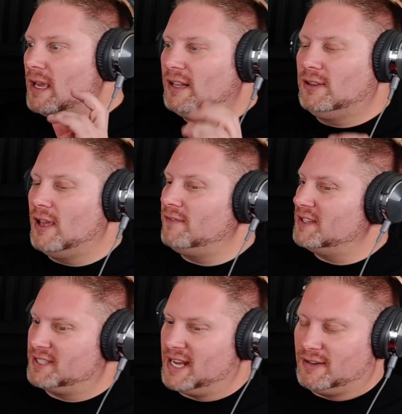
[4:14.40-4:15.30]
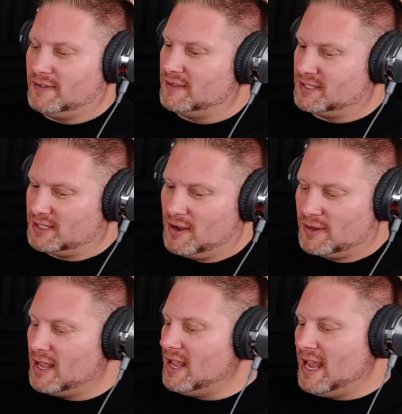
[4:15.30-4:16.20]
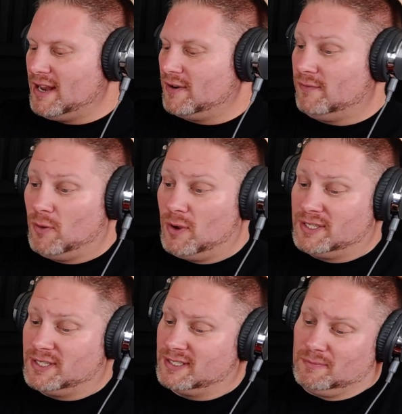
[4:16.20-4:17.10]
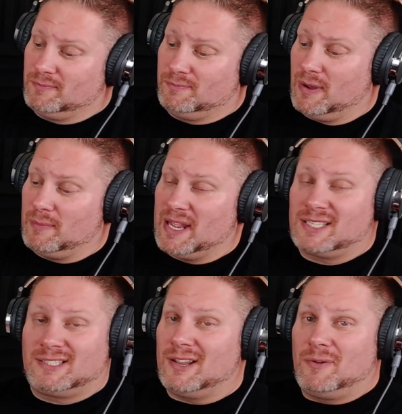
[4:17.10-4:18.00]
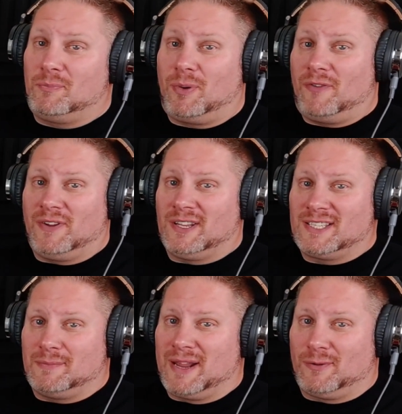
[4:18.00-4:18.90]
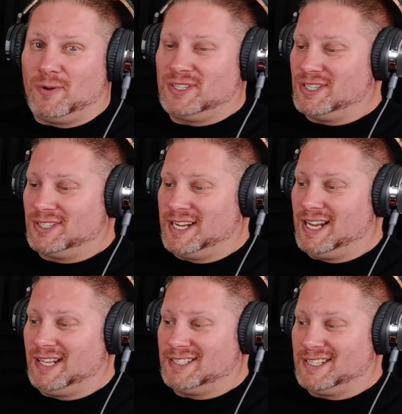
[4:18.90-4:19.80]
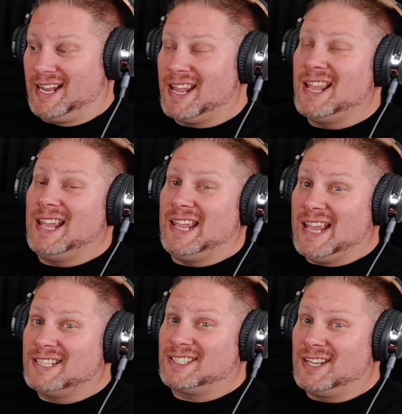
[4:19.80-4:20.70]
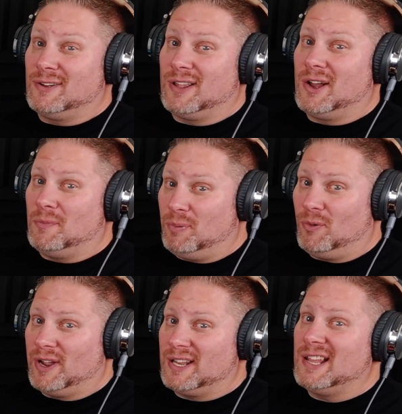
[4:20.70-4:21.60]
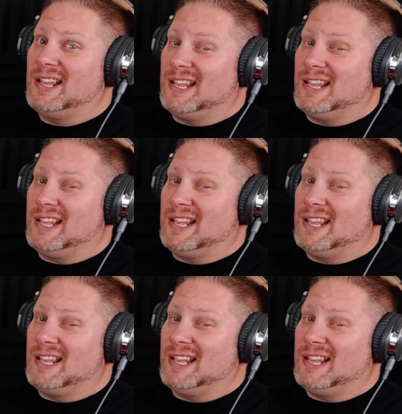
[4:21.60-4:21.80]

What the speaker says: I love the sound of the song, and her voice is, I mean, it's still perfect. Doesn't matter where she's singing this at, it's still on point.